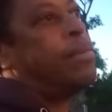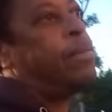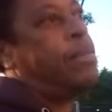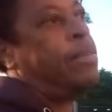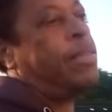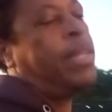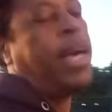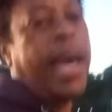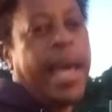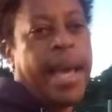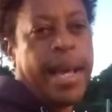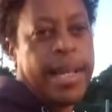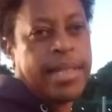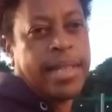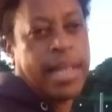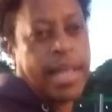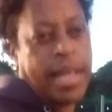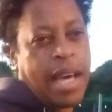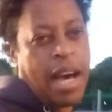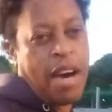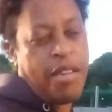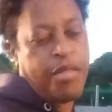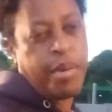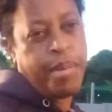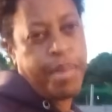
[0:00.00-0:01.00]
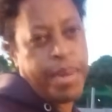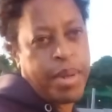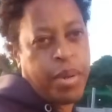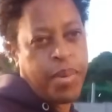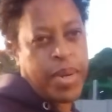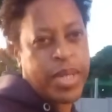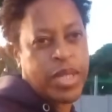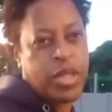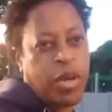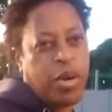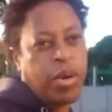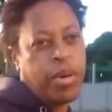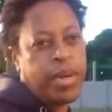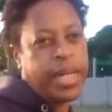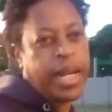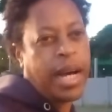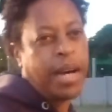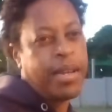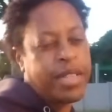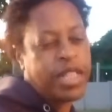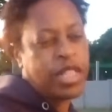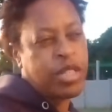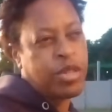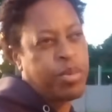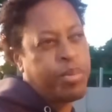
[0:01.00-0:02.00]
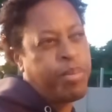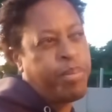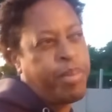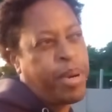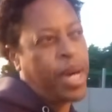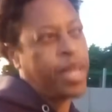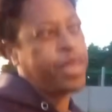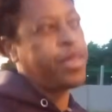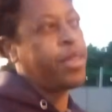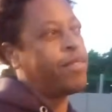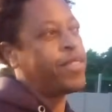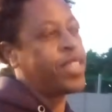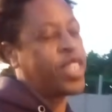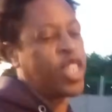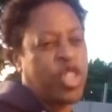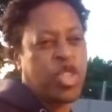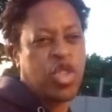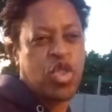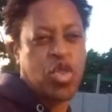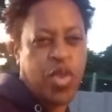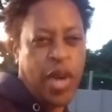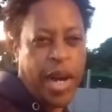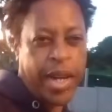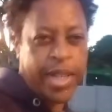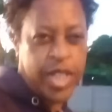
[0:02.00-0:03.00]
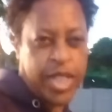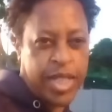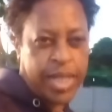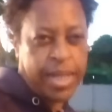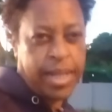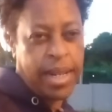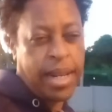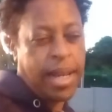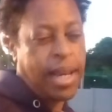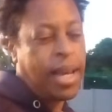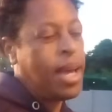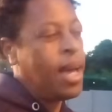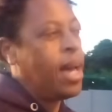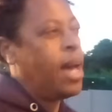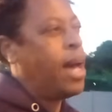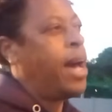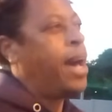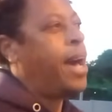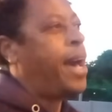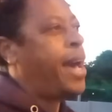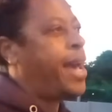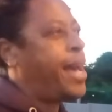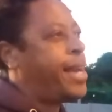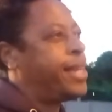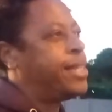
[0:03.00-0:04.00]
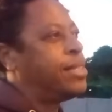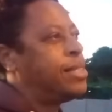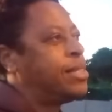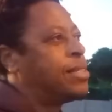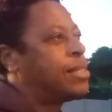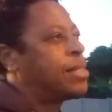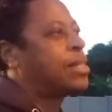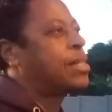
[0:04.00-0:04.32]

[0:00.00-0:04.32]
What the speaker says: the ANC government wants to go down this path of destruction and